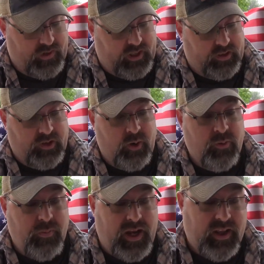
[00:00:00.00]
hath
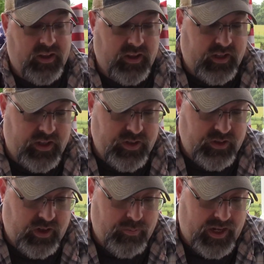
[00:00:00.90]
no man than this,
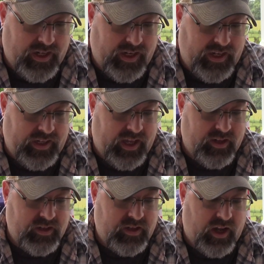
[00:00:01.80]
and a man lay down
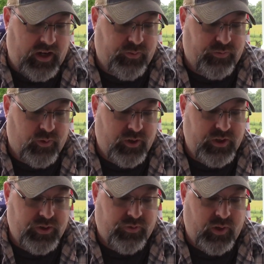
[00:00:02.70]
his life for
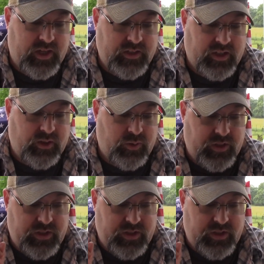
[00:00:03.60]
his friends. And you can